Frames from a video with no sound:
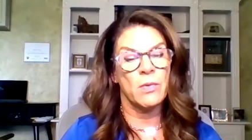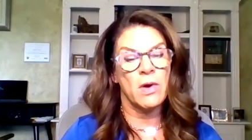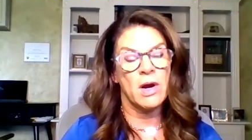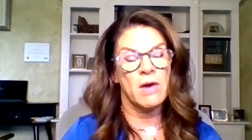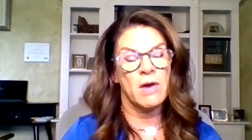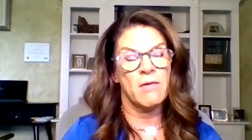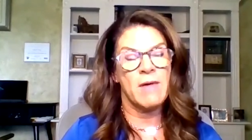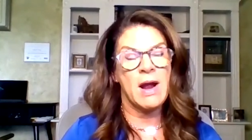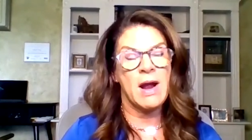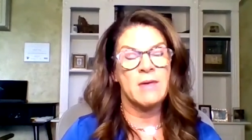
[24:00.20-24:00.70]
work
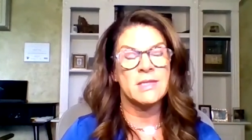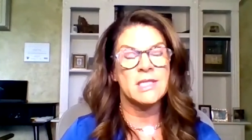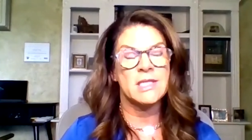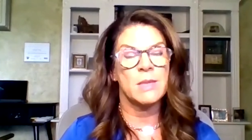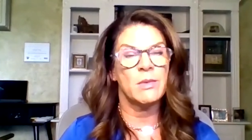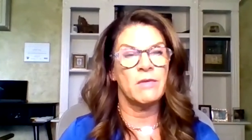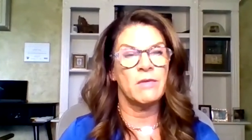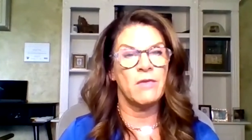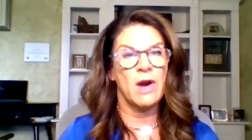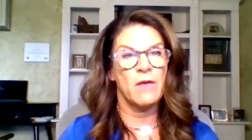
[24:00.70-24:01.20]
around
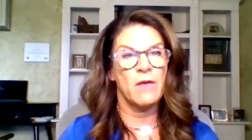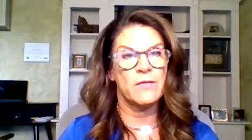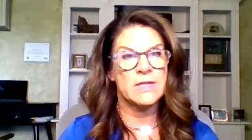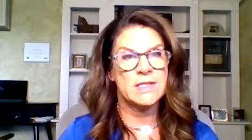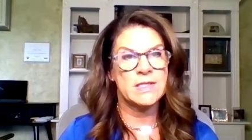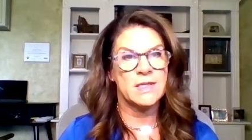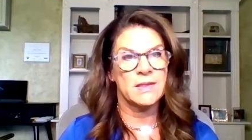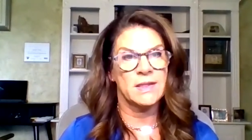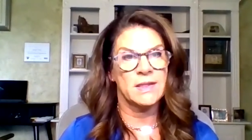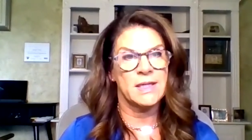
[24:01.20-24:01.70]
some of our
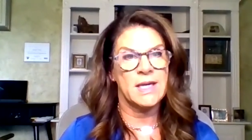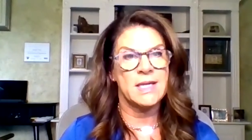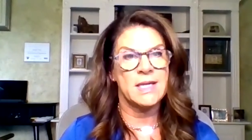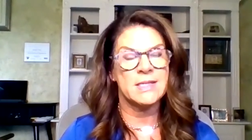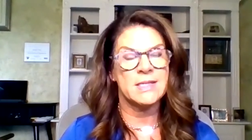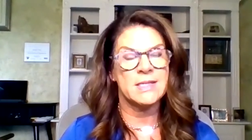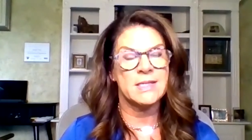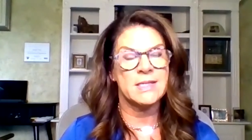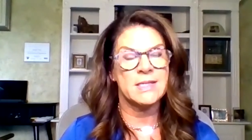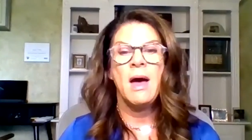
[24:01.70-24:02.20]
facilities,